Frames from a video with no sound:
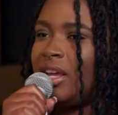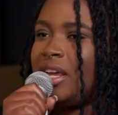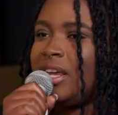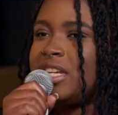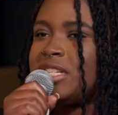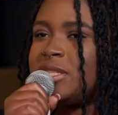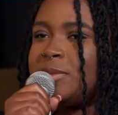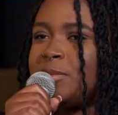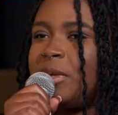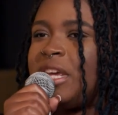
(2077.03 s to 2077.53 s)

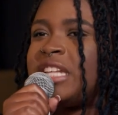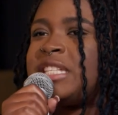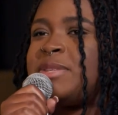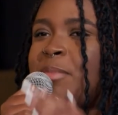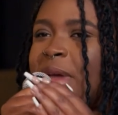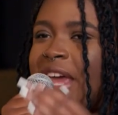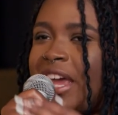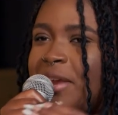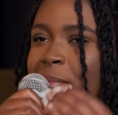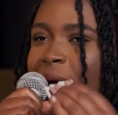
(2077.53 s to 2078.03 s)
it's it's
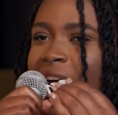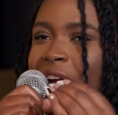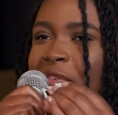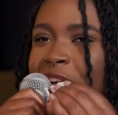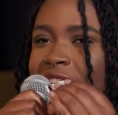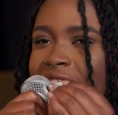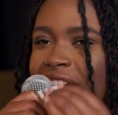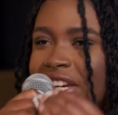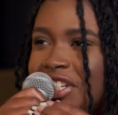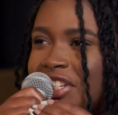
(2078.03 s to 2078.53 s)
made my
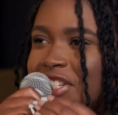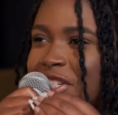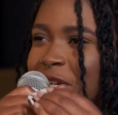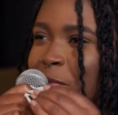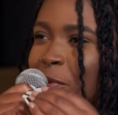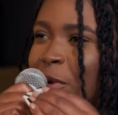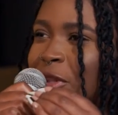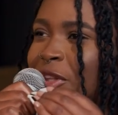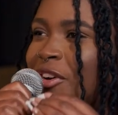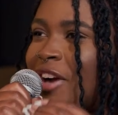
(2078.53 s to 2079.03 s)

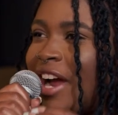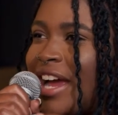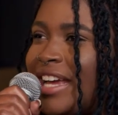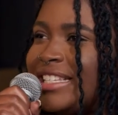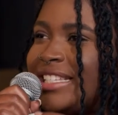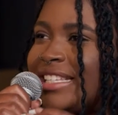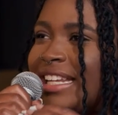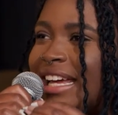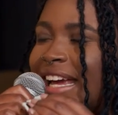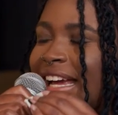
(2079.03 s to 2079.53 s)
relationship with
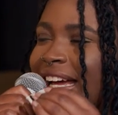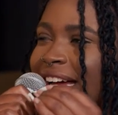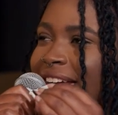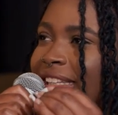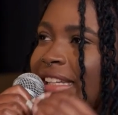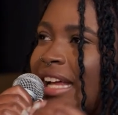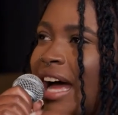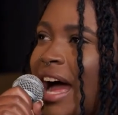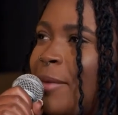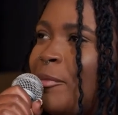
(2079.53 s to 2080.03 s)
Christ like a
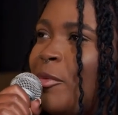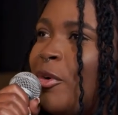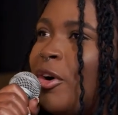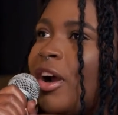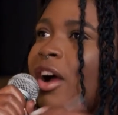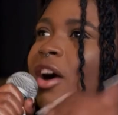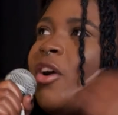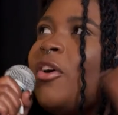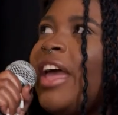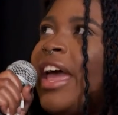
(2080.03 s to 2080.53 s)
lot
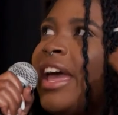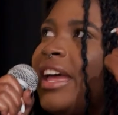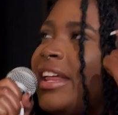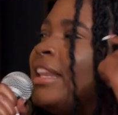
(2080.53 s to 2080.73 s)
more okay.